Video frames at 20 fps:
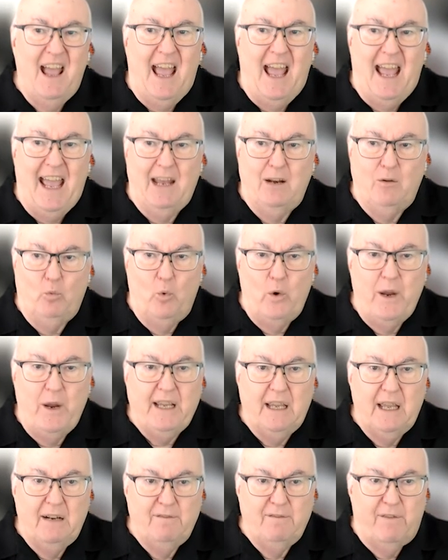and we
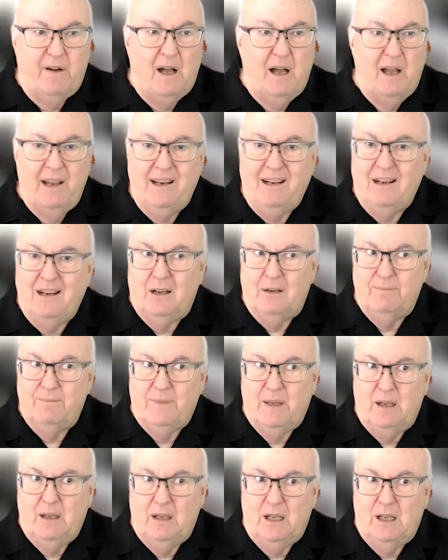can find
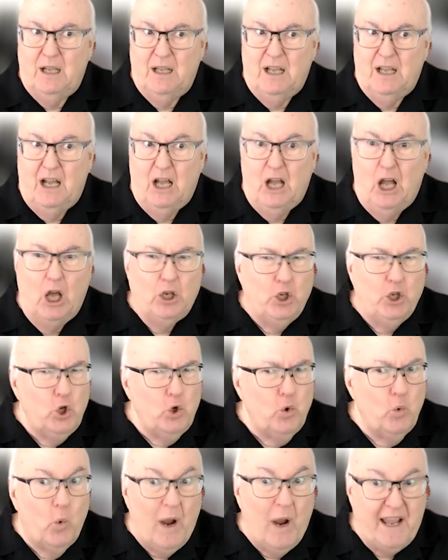a
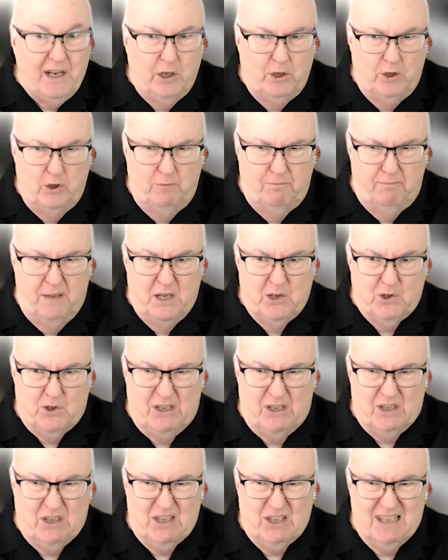new way to do
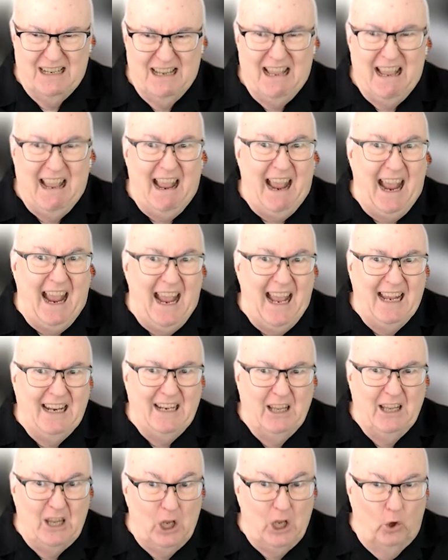business.
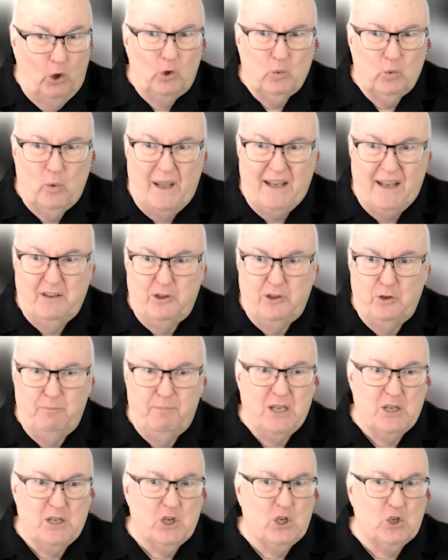And the old way to do
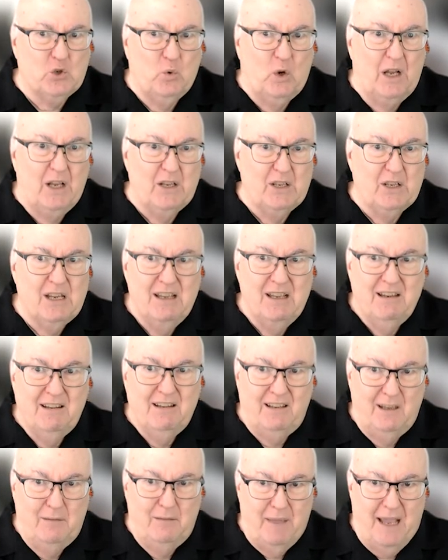business was
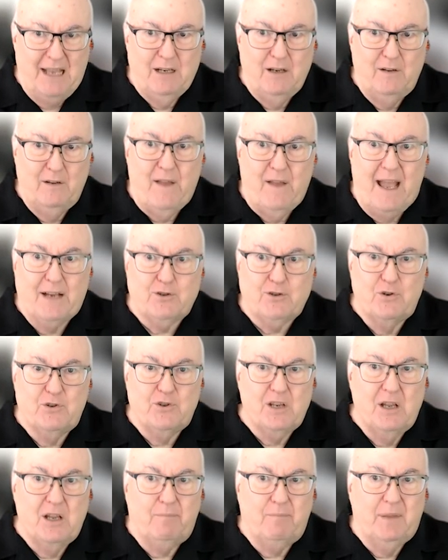you manufactured
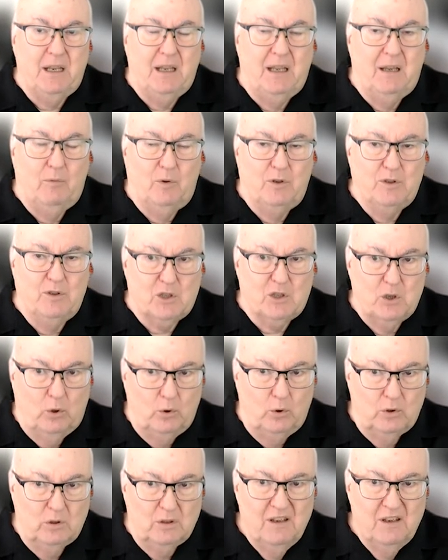something, it was
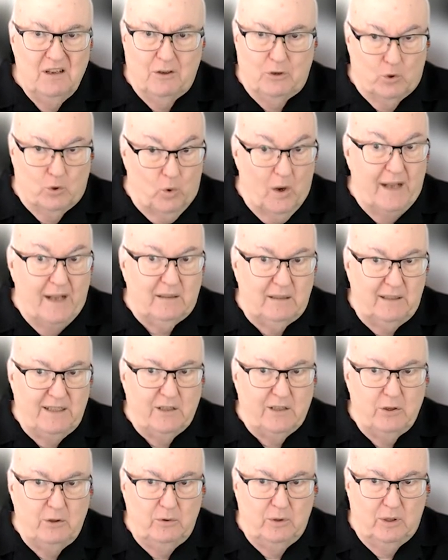sold directly
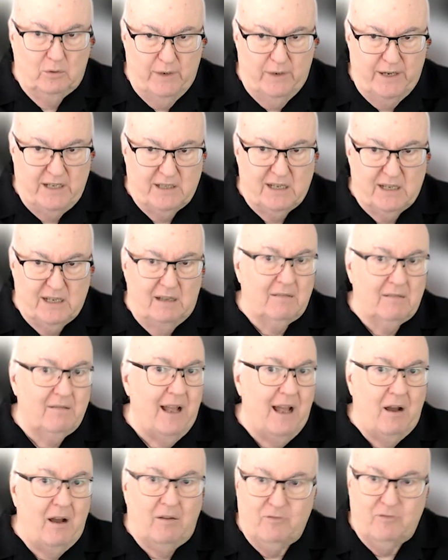to a reseller.
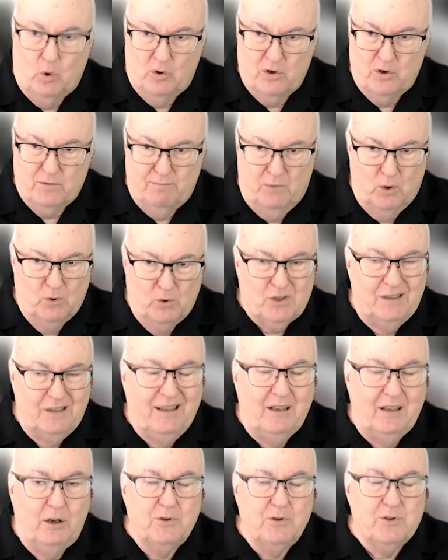Now, of course, mostly
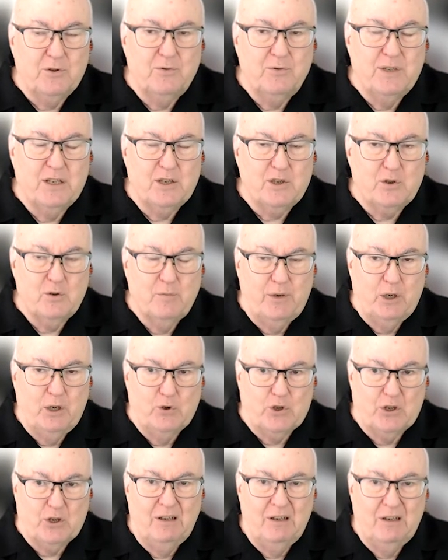it goes through
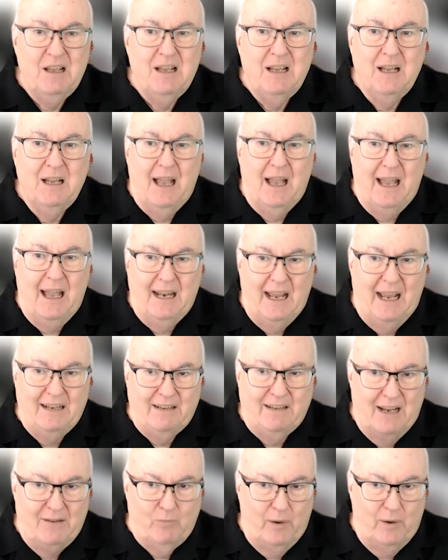distribution.
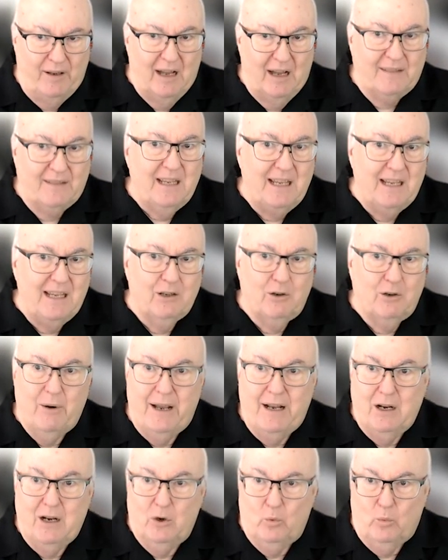And we got the
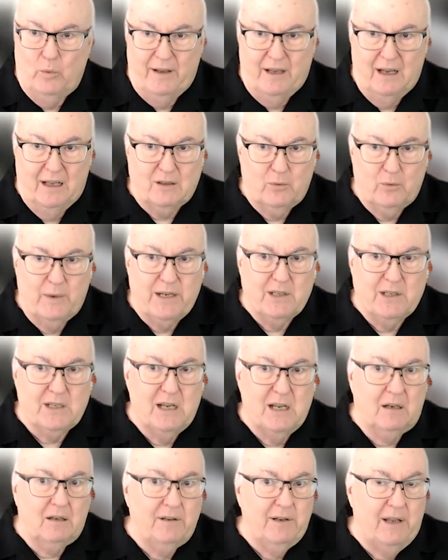integrator, we got the
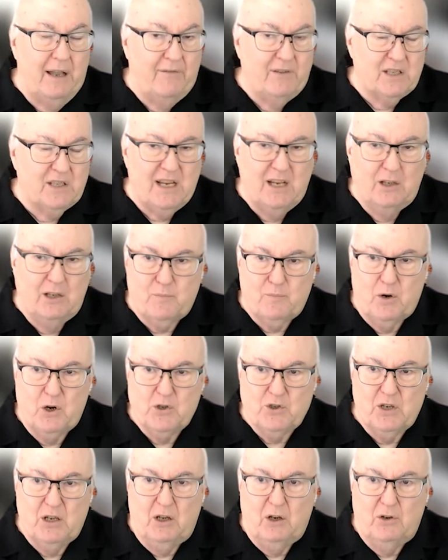reseller, you have a
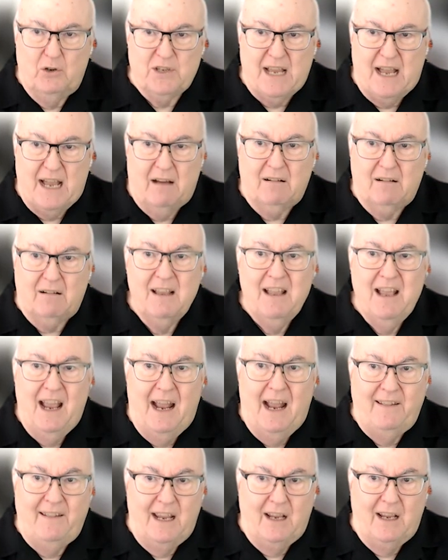salesperson goes out
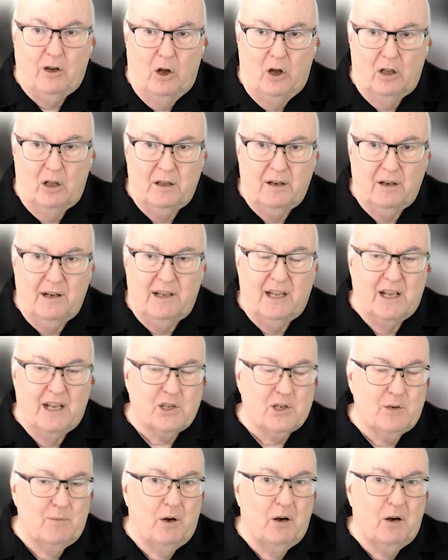and they call on a
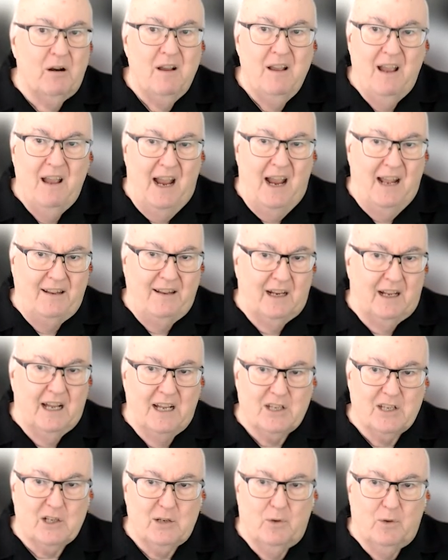customer, and the
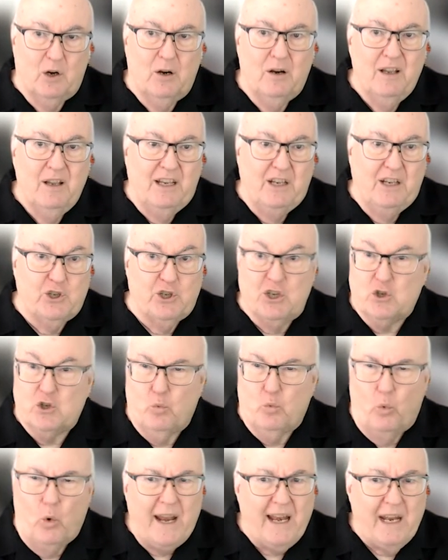customer is just
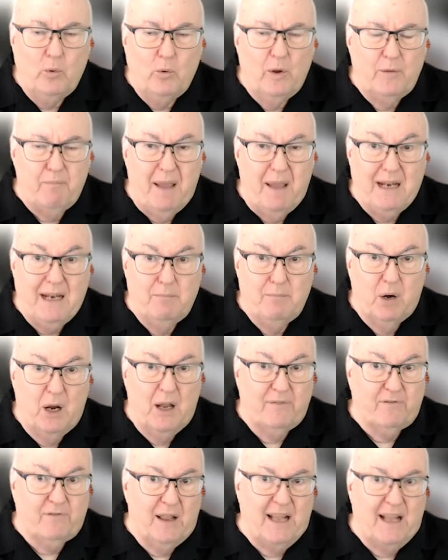waiting with bated
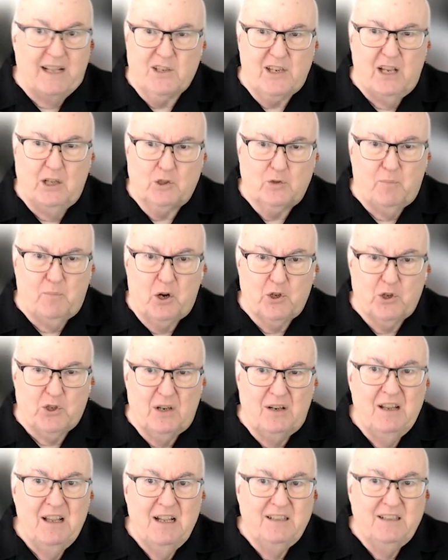breath for that
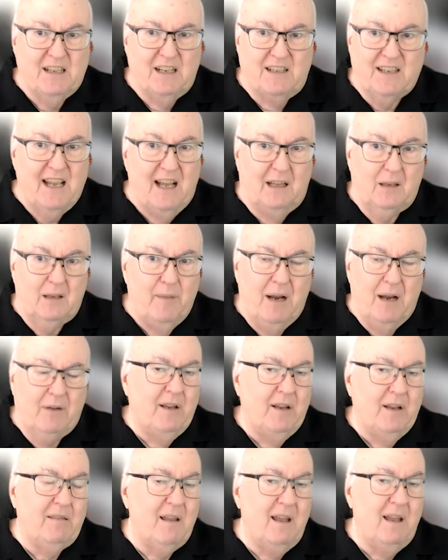salesperson to tell them
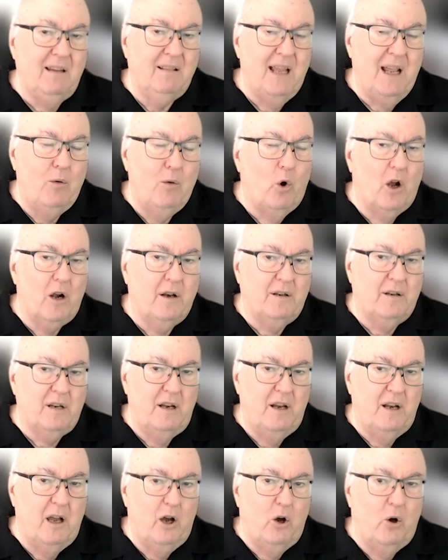everything they wanted
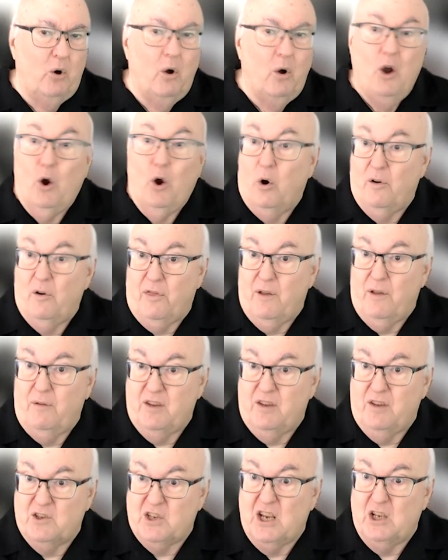to know, or
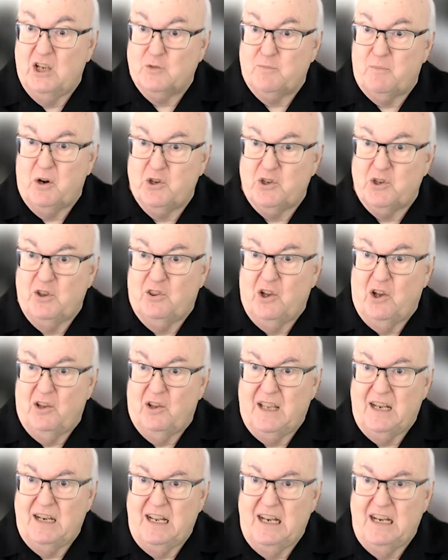the salesperson
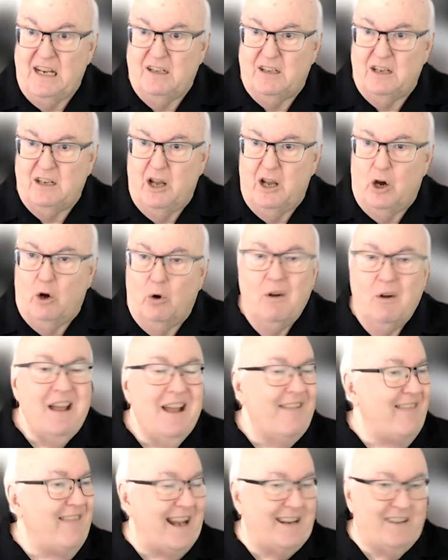thought they needed to know.
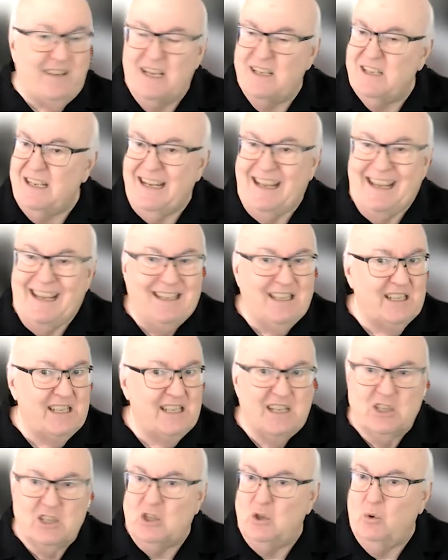That doesn't
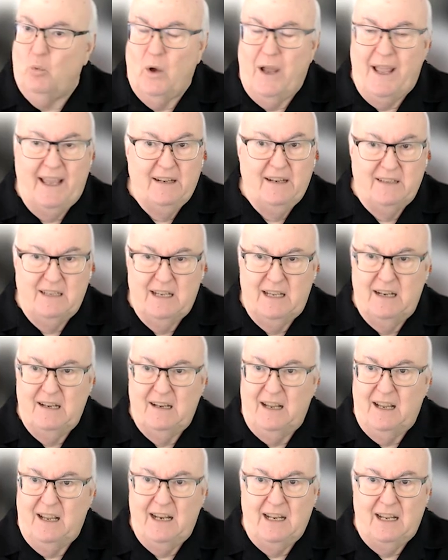exist the way it
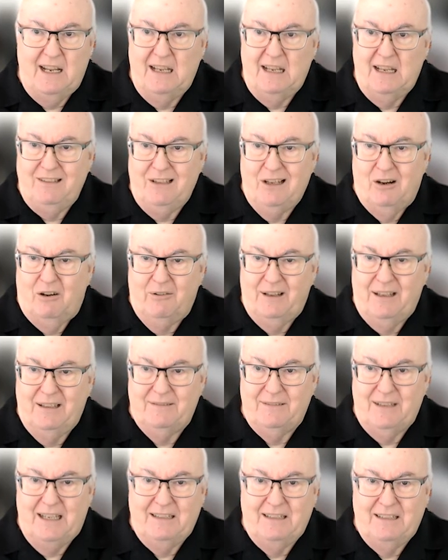did
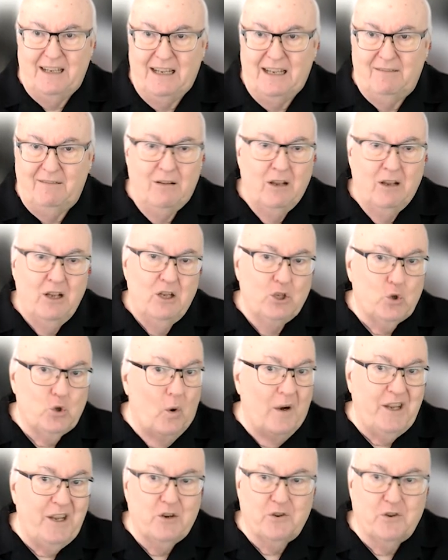in
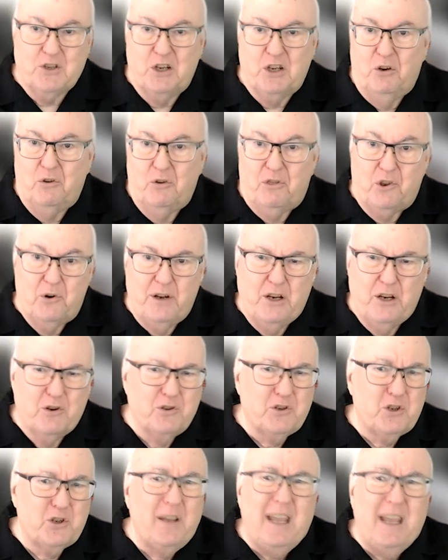20 years ago, 30
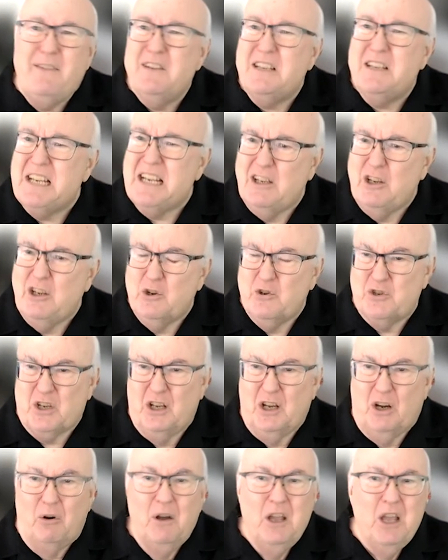years ago, even 10 years
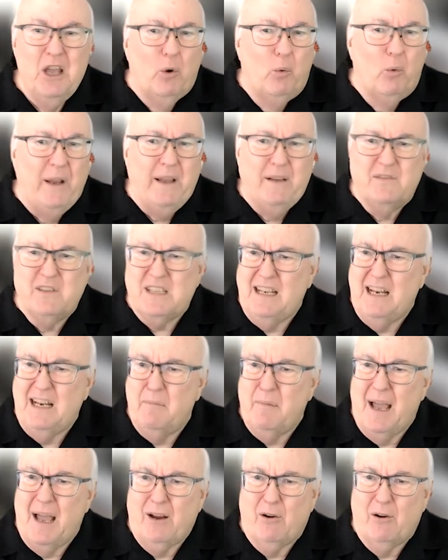ago. We have seen
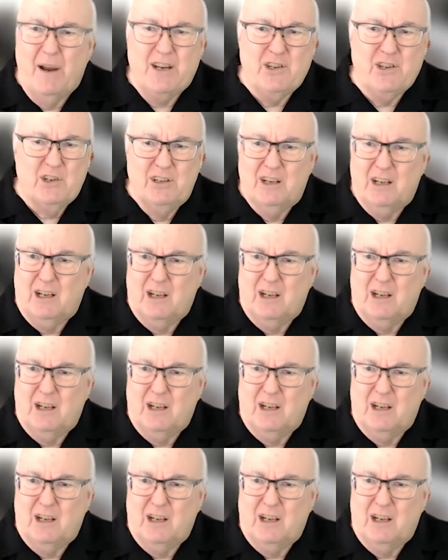a migration